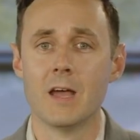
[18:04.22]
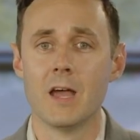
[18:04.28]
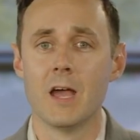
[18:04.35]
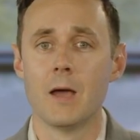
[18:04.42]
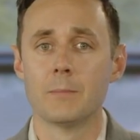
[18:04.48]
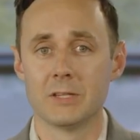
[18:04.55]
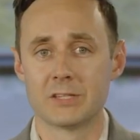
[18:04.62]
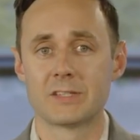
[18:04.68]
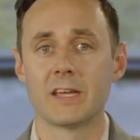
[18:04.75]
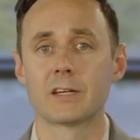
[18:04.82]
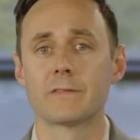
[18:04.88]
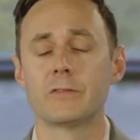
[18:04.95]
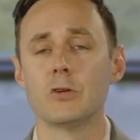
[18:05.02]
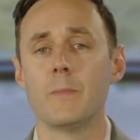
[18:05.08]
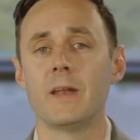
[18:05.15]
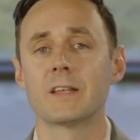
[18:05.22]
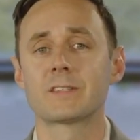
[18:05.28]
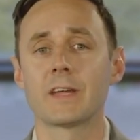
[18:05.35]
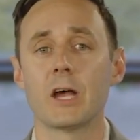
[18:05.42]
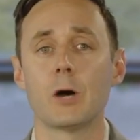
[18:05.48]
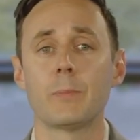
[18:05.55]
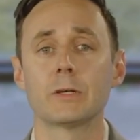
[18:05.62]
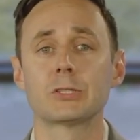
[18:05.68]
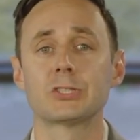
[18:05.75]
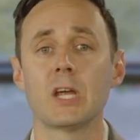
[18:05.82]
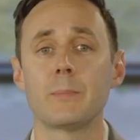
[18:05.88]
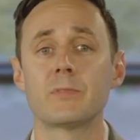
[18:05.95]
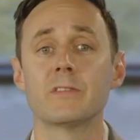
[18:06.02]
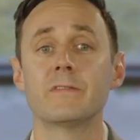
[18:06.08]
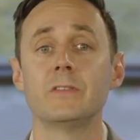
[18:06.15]
Please take a few minutes to help us
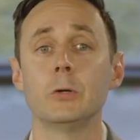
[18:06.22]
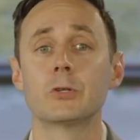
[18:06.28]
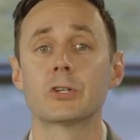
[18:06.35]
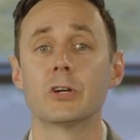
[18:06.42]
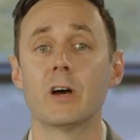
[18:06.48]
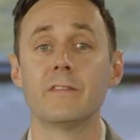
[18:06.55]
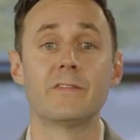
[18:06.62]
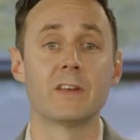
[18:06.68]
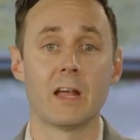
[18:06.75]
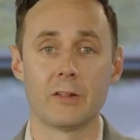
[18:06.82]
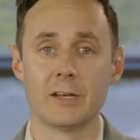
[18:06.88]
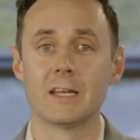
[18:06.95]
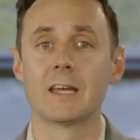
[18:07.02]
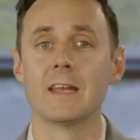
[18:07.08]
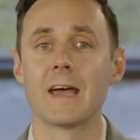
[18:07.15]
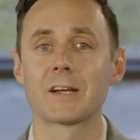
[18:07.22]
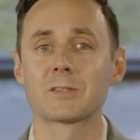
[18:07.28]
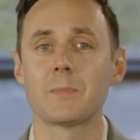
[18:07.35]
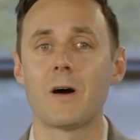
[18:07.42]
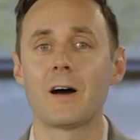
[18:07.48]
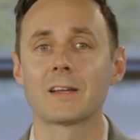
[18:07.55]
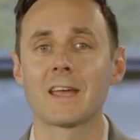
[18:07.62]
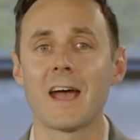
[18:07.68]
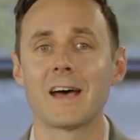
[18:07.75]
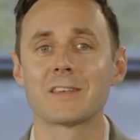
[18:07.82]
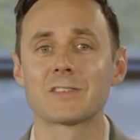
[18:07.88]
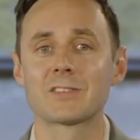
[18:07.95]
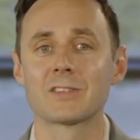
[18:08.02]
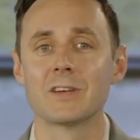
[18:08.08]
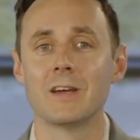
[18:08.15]
shape the future of Fidelity Connect's
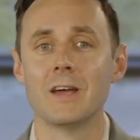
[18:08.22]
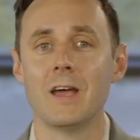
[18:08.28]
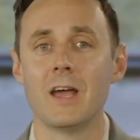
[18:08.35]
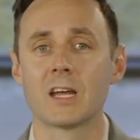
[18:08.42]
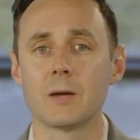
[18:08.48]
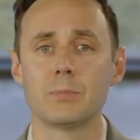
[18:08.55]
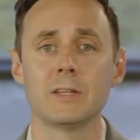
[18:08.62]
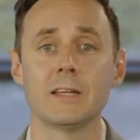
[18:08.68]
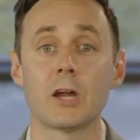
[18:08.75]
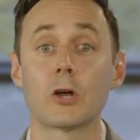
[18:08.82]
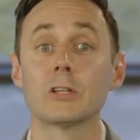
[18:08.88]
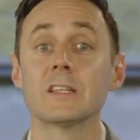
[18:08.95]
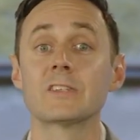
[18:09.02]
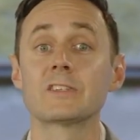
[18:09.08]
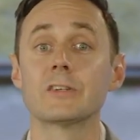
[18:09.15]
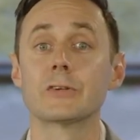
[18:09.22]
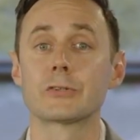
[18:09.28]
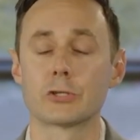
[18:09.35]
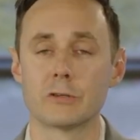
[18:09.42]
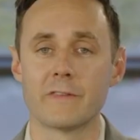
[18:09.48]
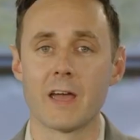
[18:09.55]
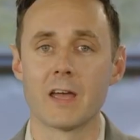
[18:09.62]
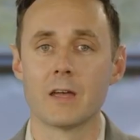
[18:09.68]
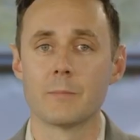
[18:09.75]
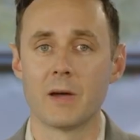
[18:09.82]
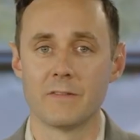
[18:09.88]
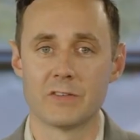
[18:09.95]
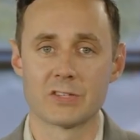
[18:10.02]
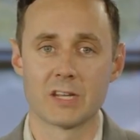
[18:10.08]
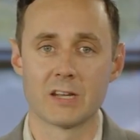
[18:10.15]
podcasts. Complete our listener survey by
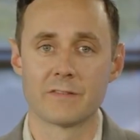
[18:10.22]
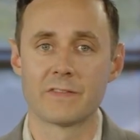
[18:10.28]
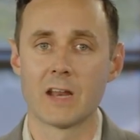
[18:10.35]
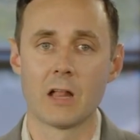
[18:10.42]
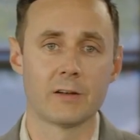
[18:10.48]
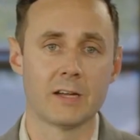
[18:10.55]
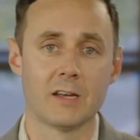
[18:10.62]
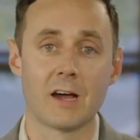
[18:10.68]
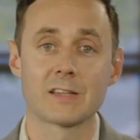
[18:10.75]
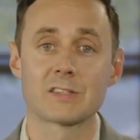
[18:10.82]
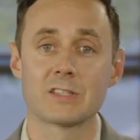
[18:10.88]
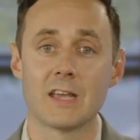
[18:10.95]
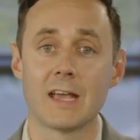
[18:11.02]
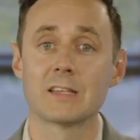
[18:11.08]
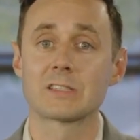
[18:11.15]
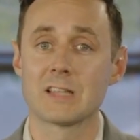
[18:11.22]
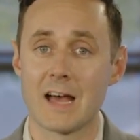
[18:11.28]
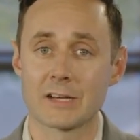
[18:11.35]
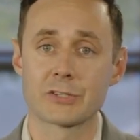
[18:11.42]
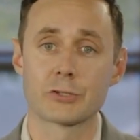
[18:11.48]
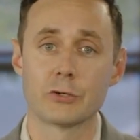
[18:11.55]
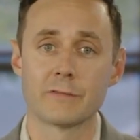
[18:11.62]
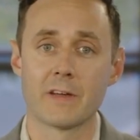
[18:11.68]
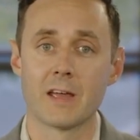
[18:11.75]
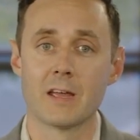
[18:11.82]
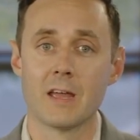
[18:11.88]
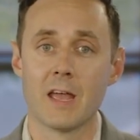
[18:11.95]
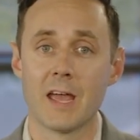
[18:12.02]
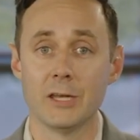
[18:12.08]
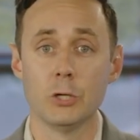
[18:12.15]
visiting fidelity.ca/survey,
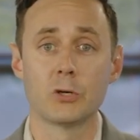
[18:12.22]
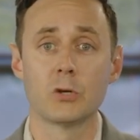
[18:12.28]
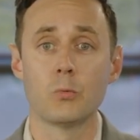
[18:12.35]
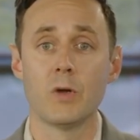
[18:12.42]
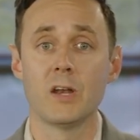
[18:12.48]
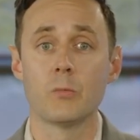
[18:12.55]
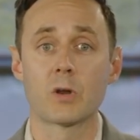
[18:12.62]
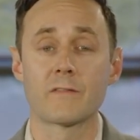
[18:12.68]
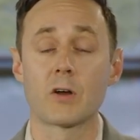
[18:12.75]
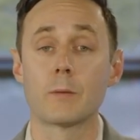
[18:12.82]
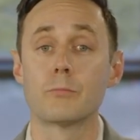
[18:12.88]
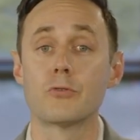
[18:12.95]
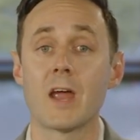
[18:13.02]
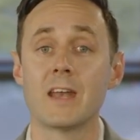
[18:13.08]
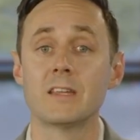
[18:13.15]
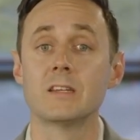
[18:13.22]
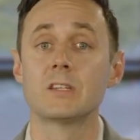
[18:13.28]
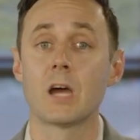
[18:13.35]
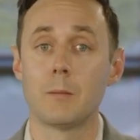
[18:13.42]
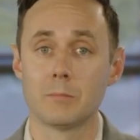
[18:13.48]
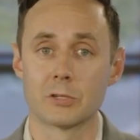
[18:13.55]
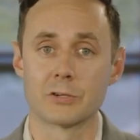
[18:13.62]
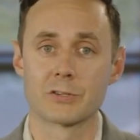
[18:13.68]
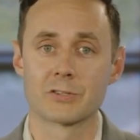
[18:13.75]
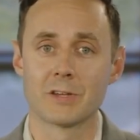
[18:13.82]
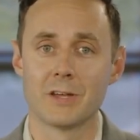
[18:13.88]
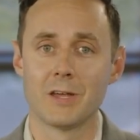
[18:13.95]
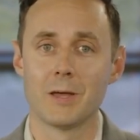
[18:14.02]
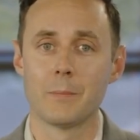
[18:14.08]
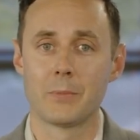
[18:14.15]
and you could win one of our branded tumblers.
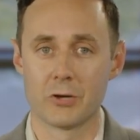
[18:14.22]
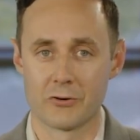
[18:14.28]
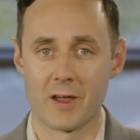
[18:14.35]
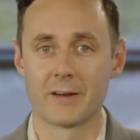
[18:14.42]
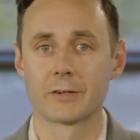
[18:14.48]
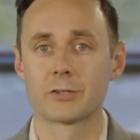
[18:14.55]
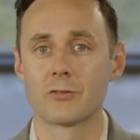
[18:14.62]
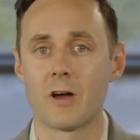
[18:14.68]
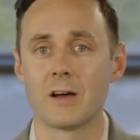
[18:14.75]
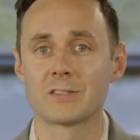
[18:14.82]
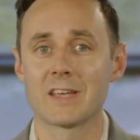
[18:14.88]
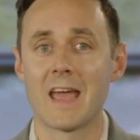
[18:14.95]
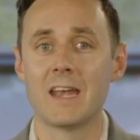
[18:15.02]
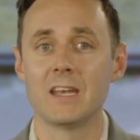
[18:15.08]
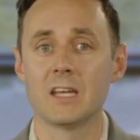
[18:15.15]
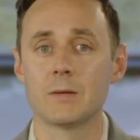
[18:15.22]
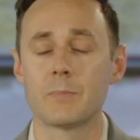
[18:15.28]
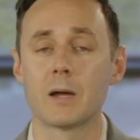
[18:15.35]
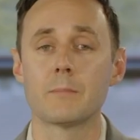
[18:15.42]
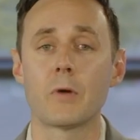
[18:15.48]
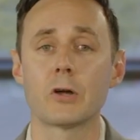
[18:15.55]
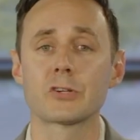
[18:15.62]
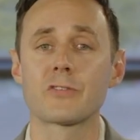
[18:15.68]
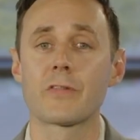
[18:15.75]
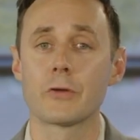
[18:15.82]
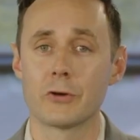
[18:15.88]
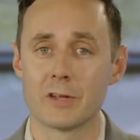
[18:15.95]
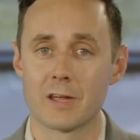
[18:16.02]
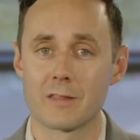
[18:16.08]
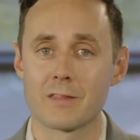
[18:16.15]
Periodic draws ending by March
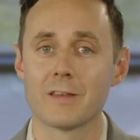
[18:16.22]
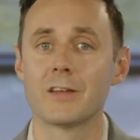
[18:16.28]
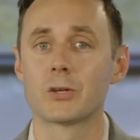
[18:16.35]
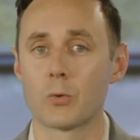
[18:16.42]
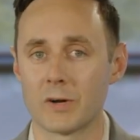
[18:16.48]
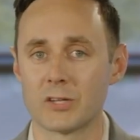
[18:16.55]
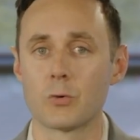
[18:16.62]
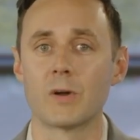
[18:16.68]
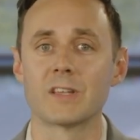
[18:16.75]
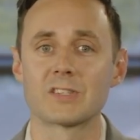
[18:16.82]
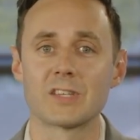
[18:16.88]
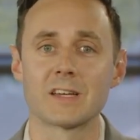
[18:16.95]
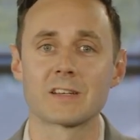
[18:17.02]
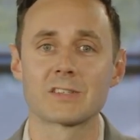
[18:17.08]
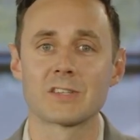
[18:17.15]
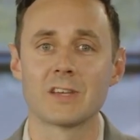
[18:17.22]
30th, 2026.